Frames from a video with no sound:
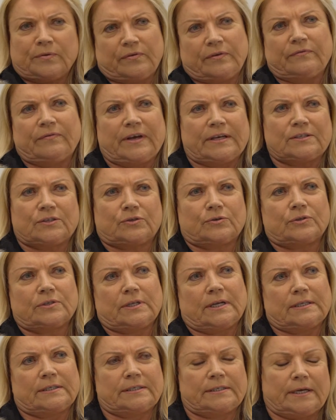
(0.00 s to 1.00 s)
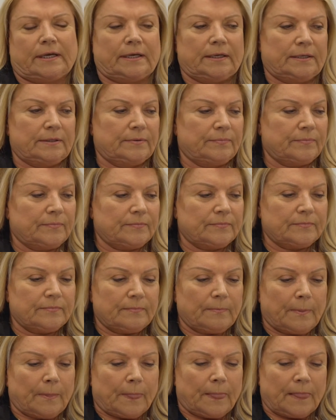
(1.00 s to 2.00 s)
of investors, let's say,
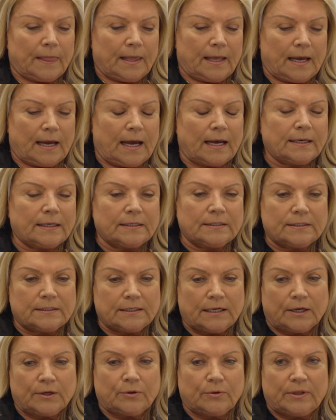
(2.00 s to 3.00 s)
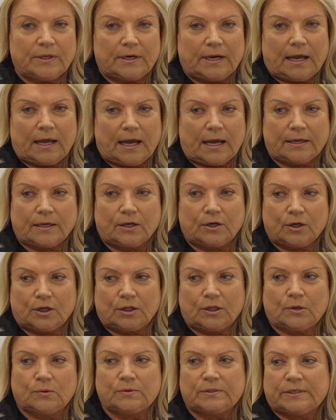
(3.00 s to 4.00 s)
I can tell you that I can
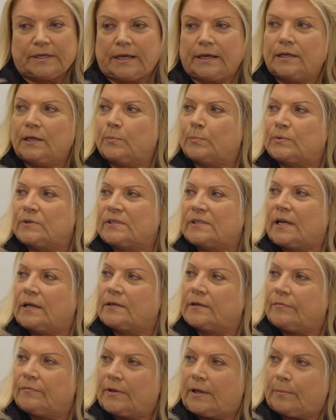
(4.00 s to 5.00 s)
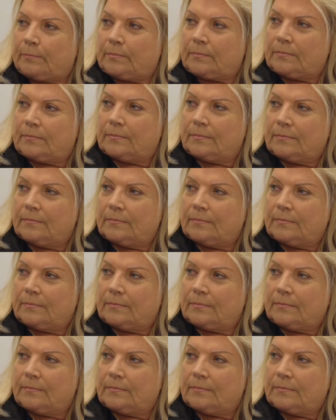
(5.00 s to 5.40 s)
close 80% of them